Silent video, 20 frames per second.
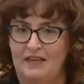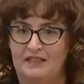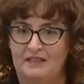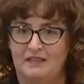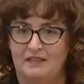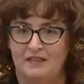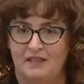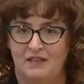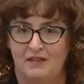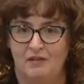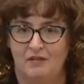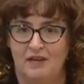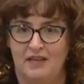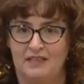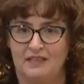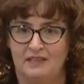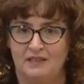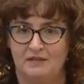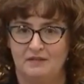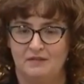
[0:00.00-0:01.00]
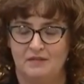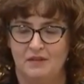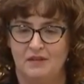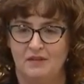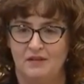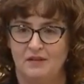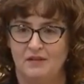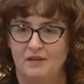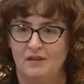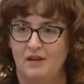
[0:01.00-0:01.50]
As you know, as
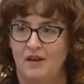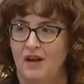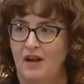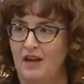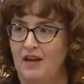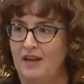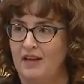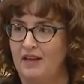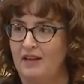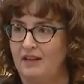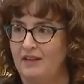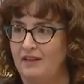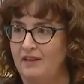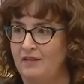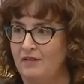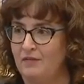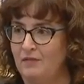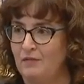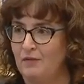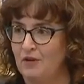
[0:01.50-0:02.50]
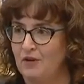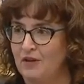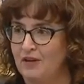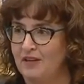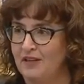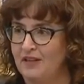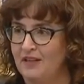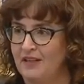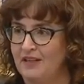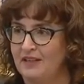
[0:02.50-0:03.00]
I
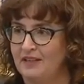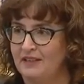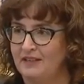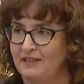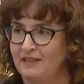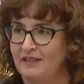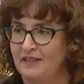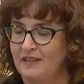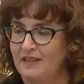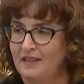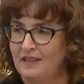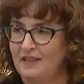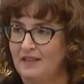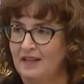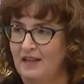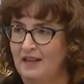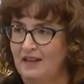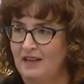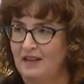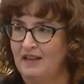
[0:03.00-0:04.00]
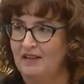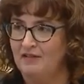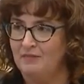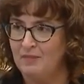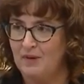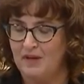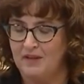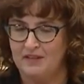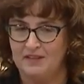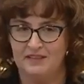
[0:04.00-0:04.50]
work in
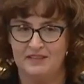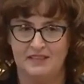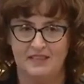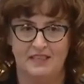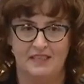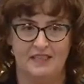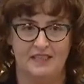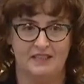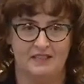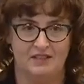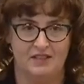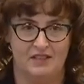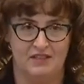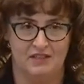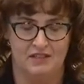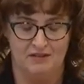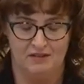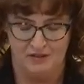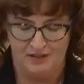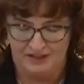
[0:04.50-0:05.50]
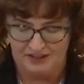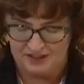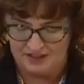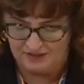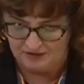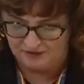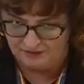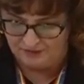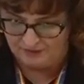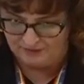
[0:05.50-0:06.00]
health policy and look at
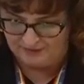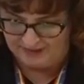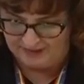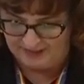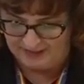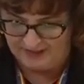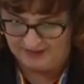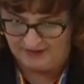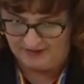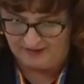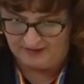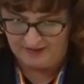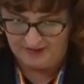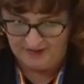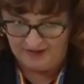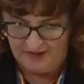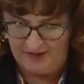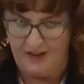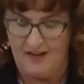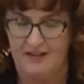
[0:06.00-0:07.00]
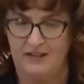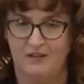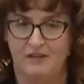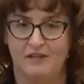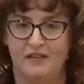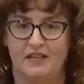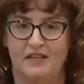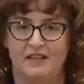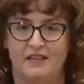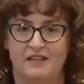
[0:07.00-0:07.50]
gender affirming care, I
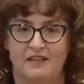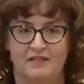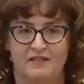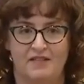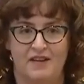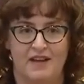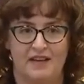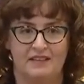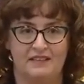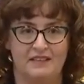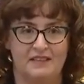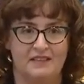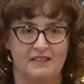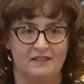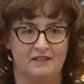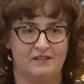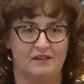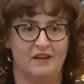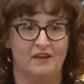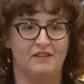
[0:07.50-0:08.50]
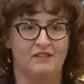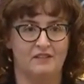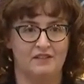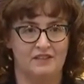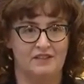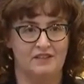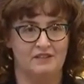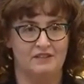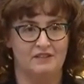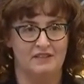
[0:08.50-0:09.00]
know that in fact there are other
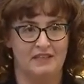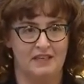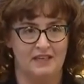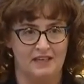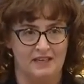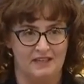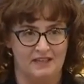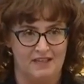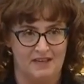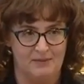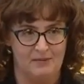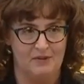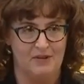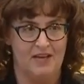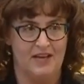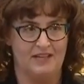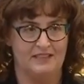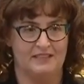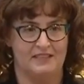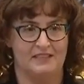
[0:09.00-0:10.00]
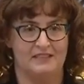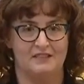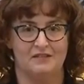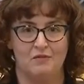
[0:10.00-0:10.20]
issues that enable access.